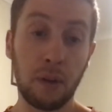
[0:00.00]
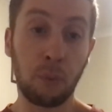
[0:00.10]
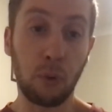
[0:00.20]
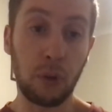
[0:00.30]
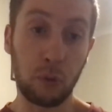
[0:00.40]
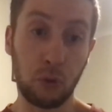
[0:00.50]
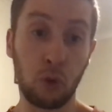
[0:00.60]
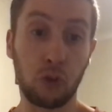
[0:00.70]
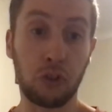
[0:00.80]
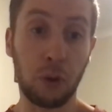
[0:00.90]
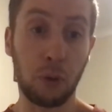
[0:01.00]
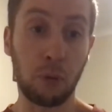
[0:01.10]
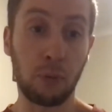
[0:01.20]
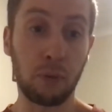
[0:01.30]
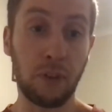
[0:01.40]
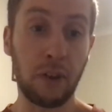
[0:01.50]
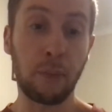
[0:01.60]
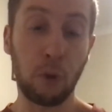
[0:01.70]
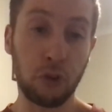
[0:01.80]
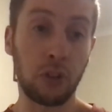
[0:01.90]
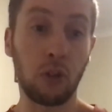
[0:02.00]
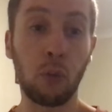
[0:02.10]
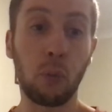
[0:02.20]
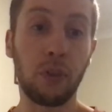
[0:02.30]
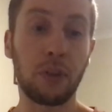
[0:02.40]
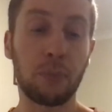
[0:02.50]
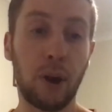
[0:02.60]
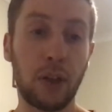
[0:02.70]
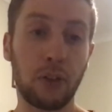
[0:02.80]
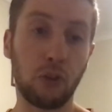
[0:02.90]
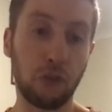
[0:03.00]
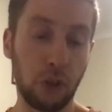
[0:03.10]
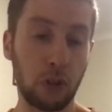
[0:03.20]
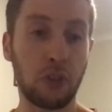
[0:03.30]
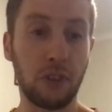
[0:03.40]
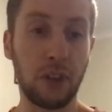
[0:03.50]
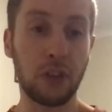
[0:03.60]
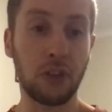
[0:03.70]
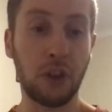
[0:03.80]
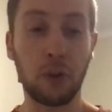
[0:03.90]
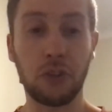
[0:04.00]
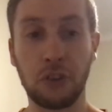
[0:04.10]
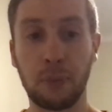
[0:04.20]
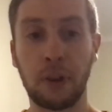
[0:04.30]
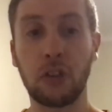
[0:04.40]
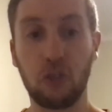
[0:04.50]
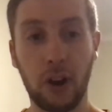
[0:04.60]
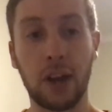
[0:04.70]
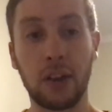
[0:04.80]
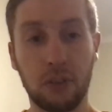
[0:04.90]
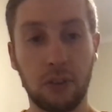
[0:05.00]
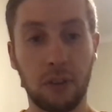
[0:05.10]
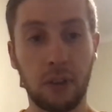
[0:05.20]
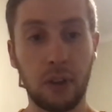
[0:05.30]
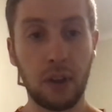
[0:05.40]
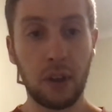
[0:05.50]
but he was also very much in love with his practical philosophy and Stoicism, and he tried to